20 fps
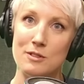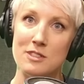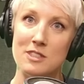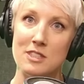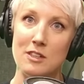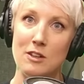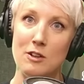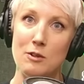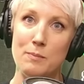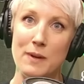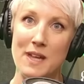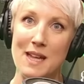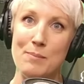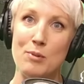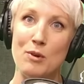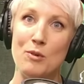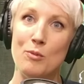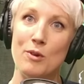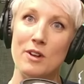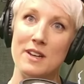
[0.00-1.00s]
to
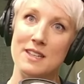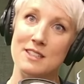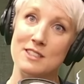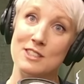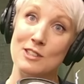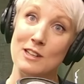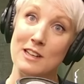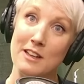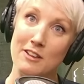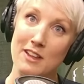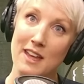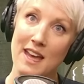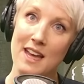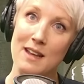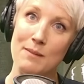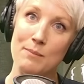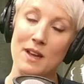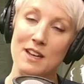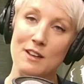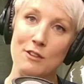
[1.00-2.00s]
people wanting to
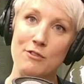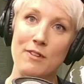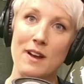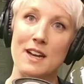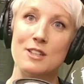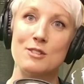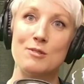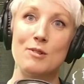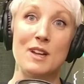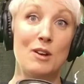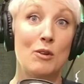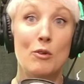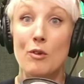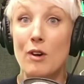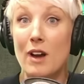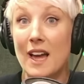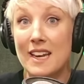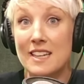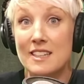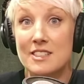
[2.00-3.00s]
locate manufacturing
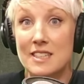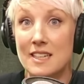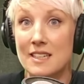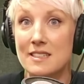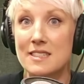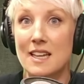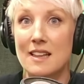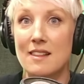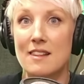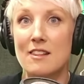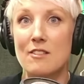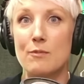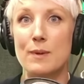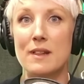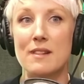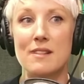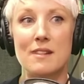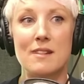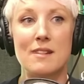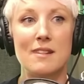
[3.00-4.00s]
or energy intensive
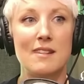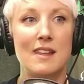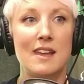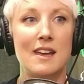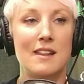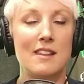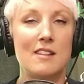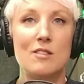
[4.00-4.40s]
businesses here.